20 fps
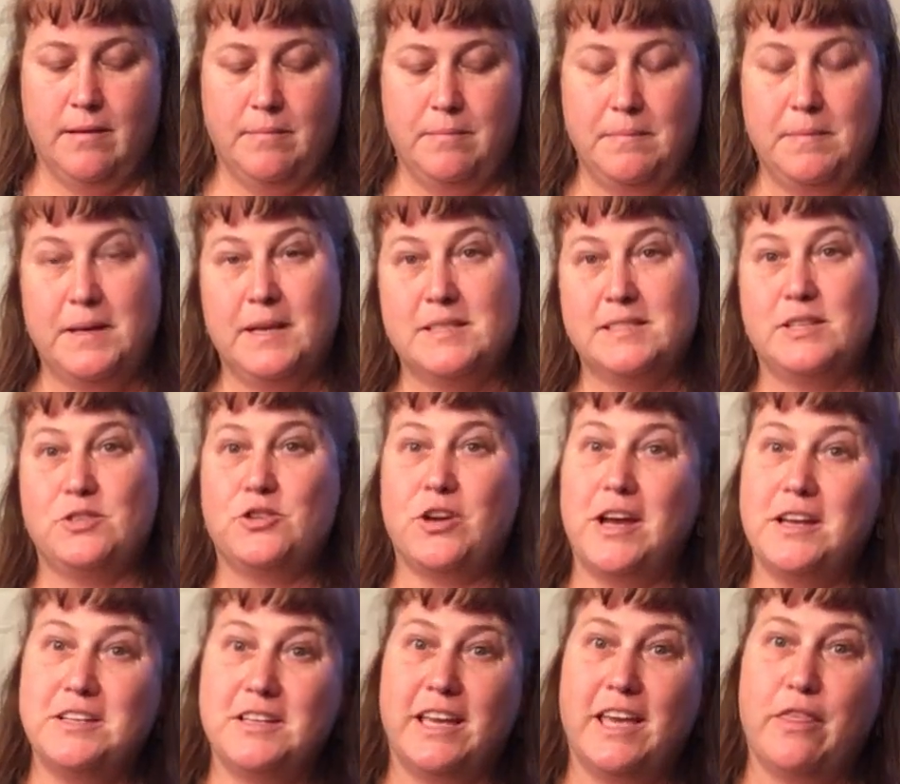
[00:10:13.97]
because I
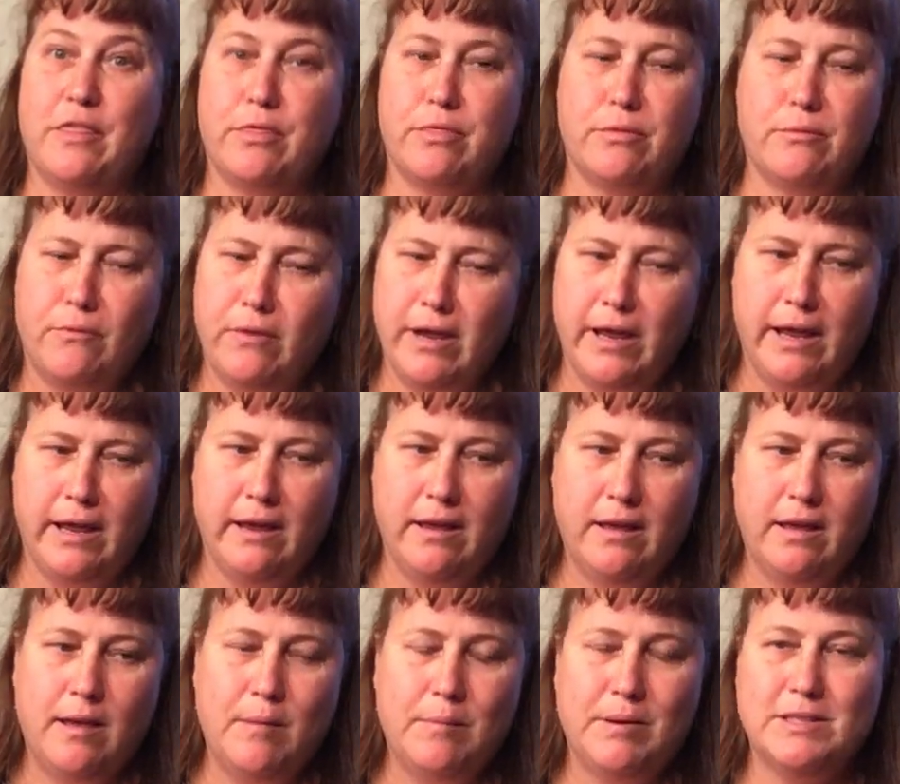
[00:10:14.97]
tried to get 3.
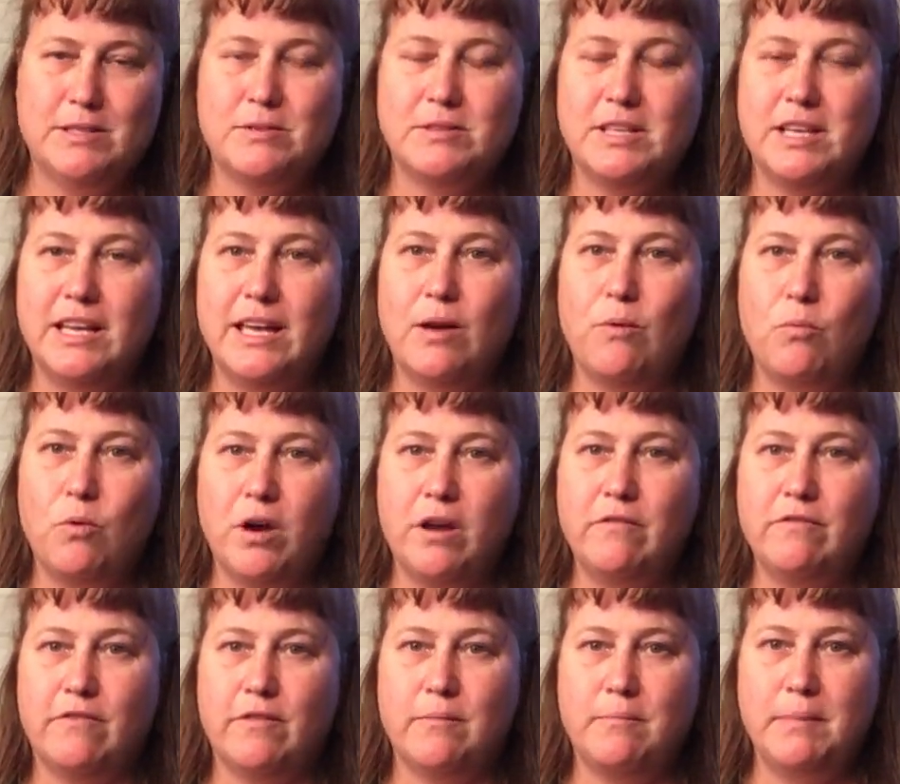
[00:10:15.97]
Because I was going to get 1
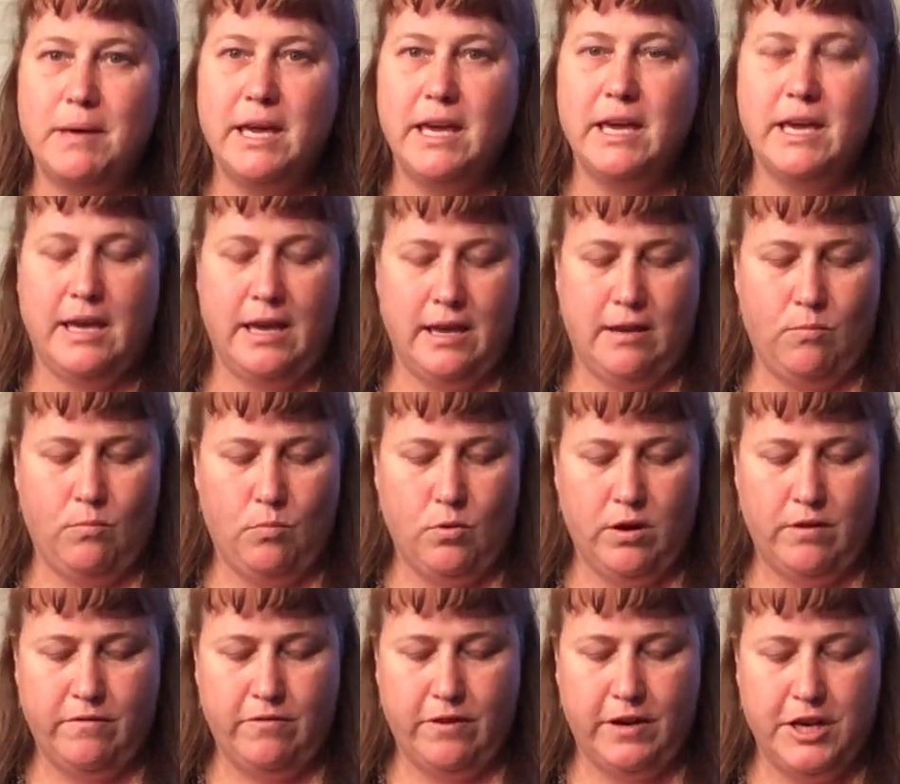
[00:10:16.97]
for me and
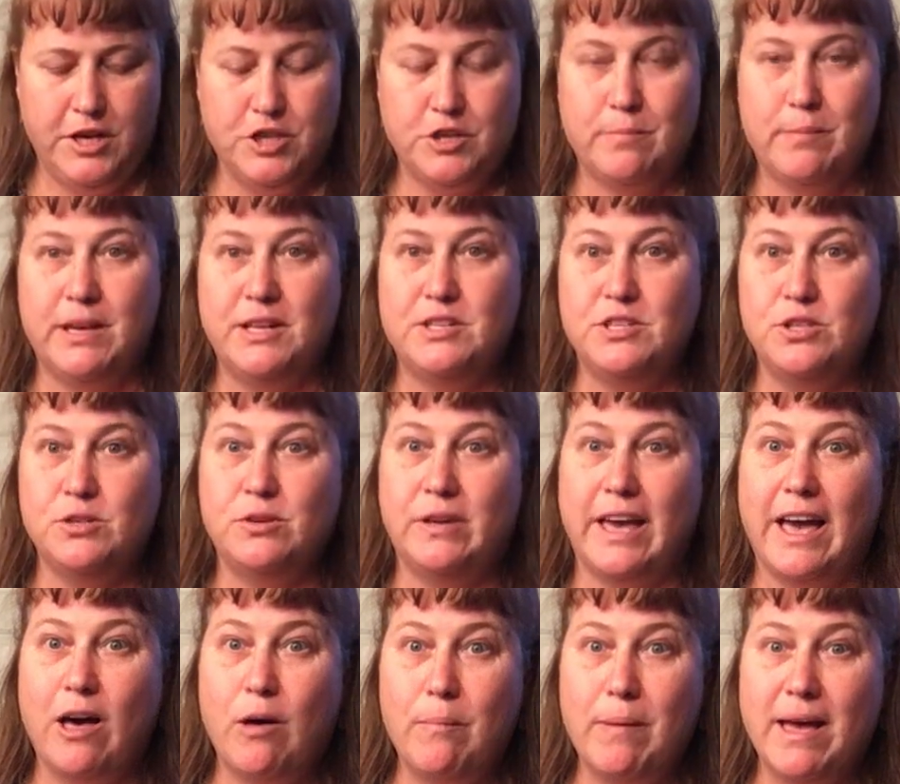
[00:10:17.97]
1 for each of my 2
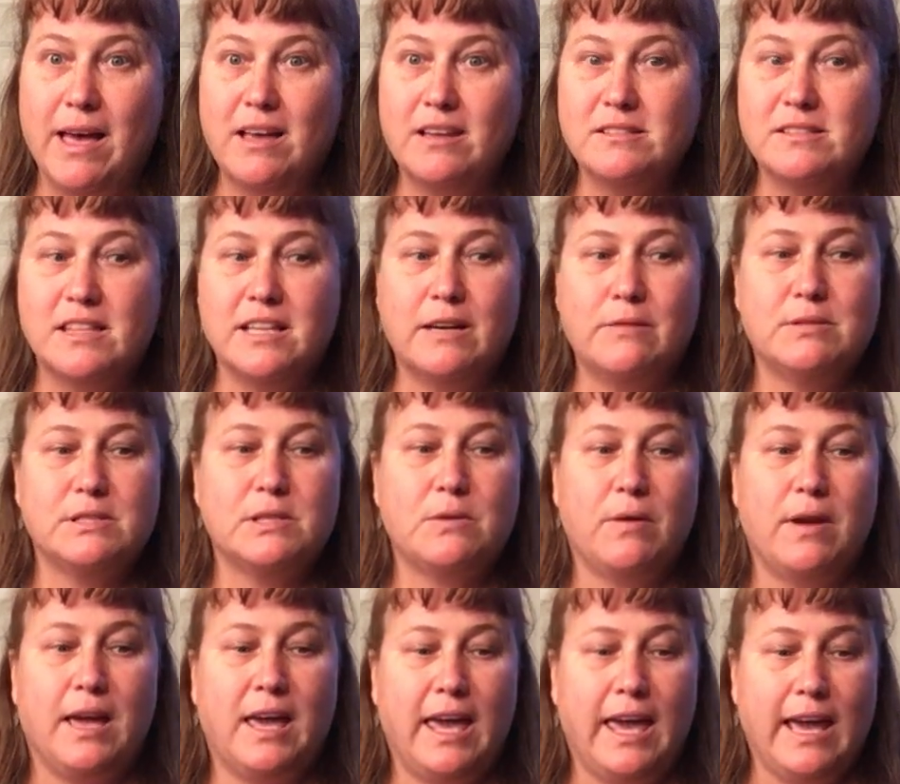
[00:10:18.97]
gal pals that I was
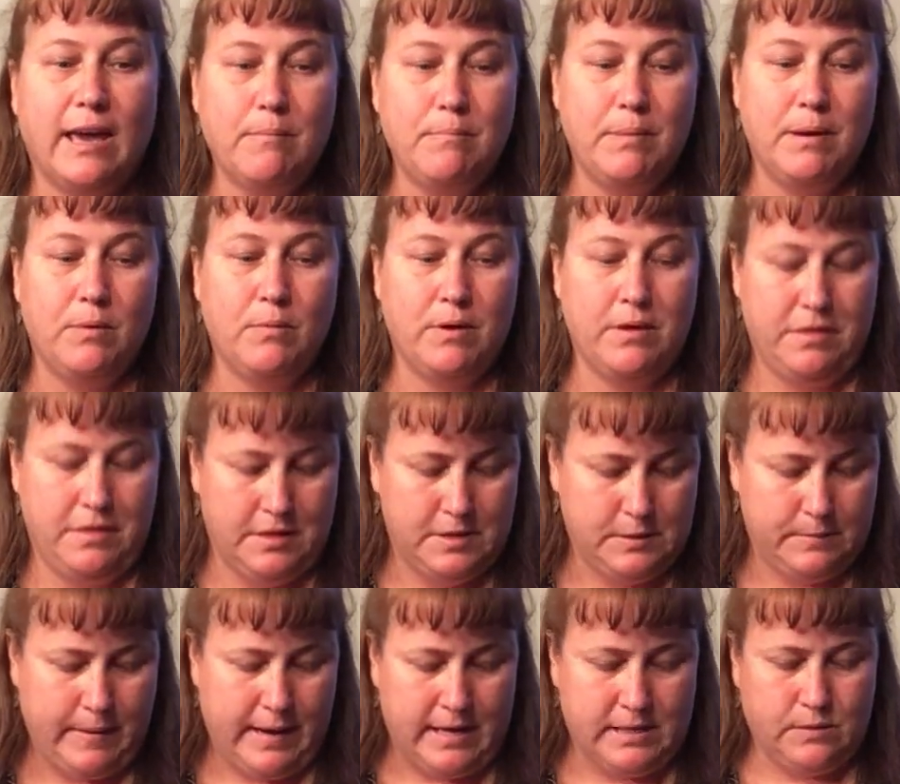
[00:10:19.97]
going camping with this
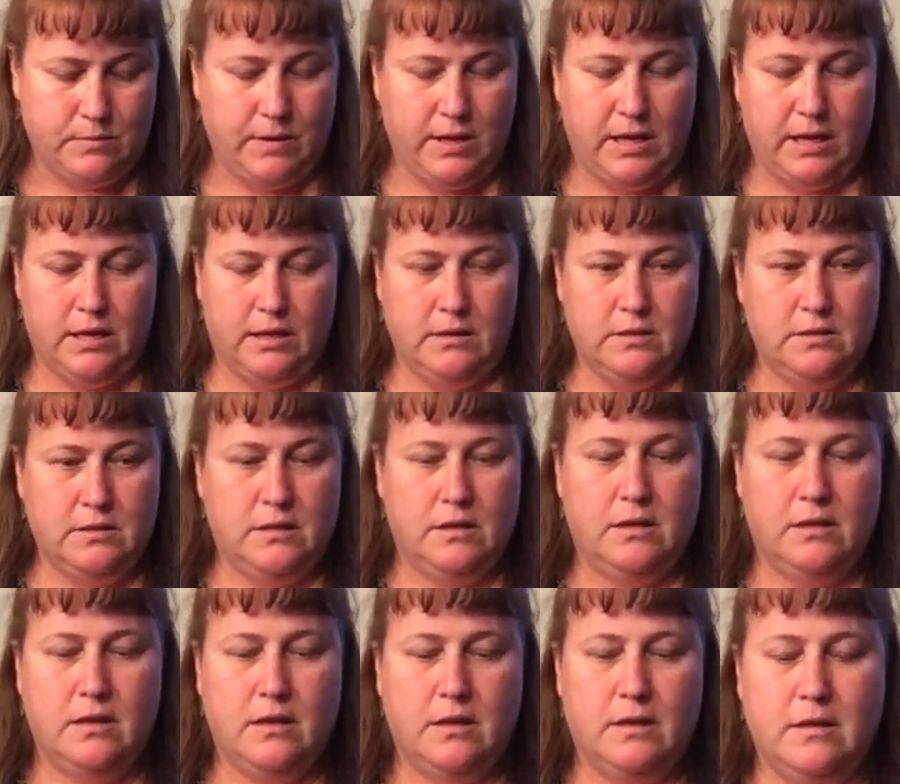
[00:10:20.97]
past weekend.
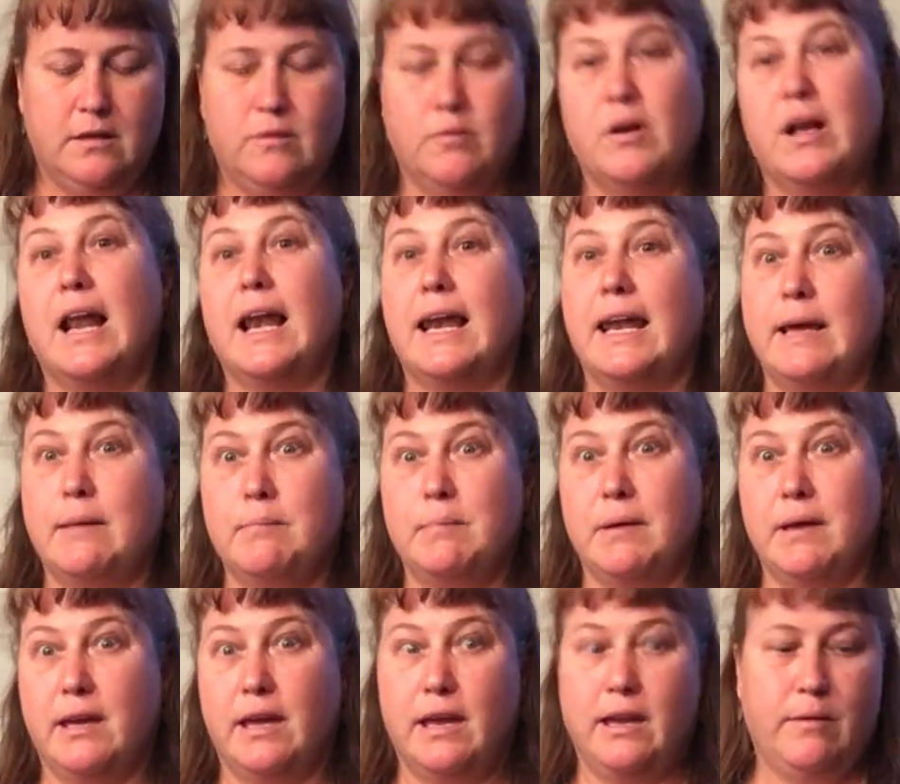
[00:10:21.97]

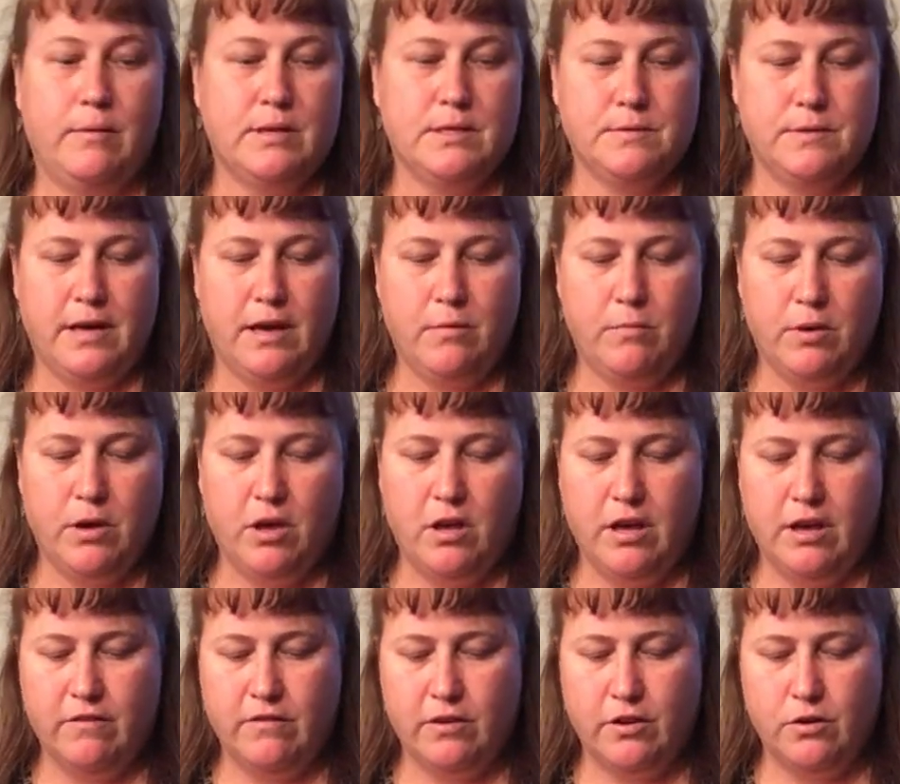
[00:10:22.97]
Glamping, anyways. We all
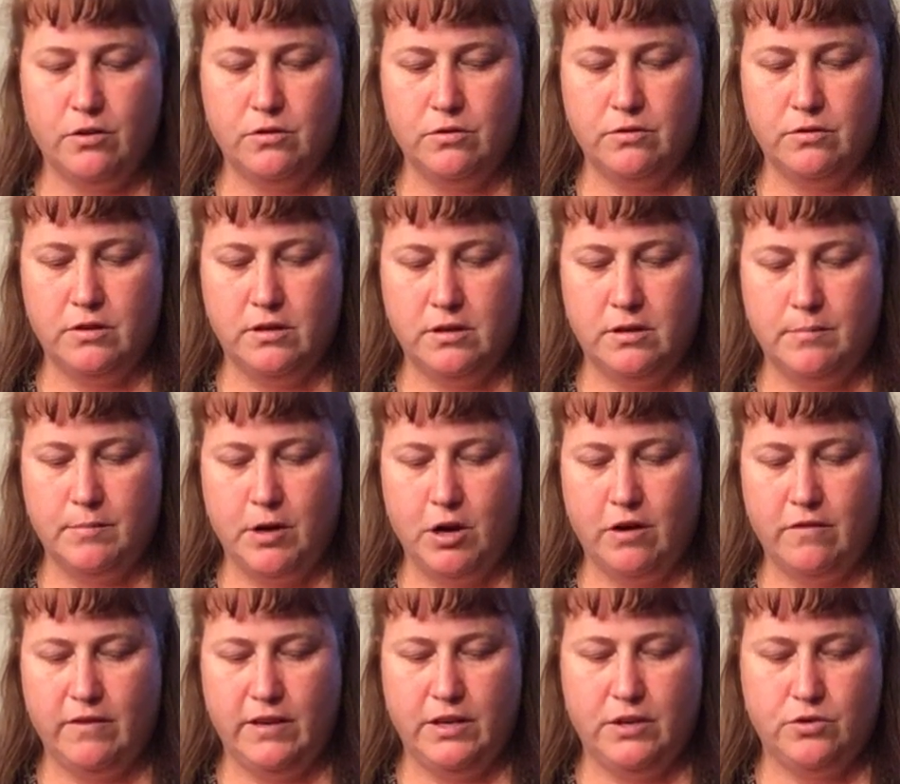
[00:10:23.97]
have our own
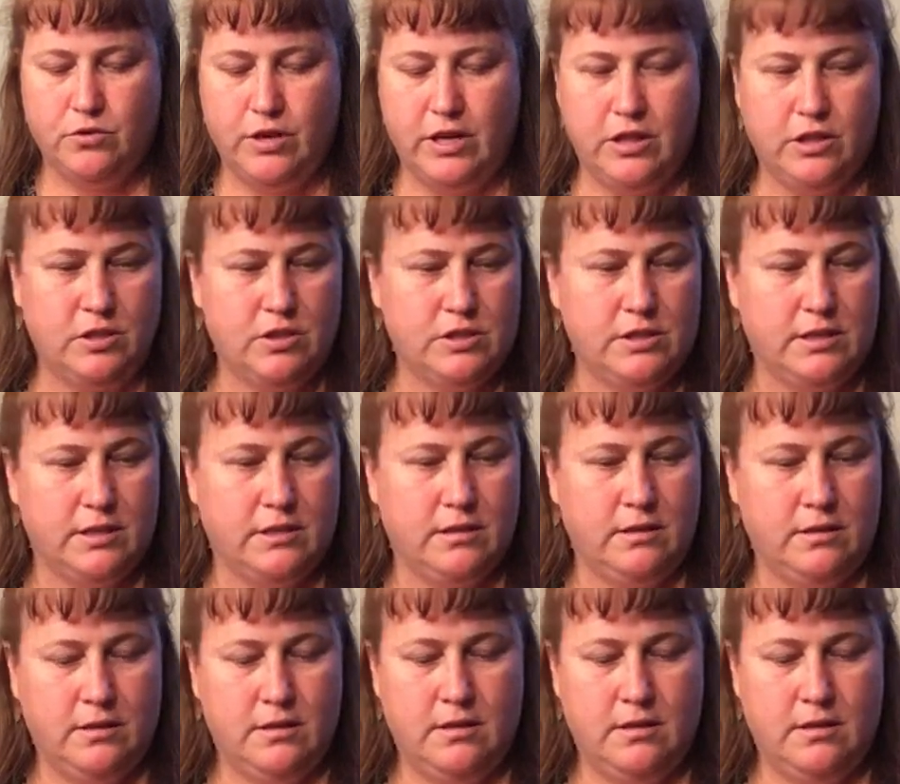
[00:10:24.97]
RV trailers, and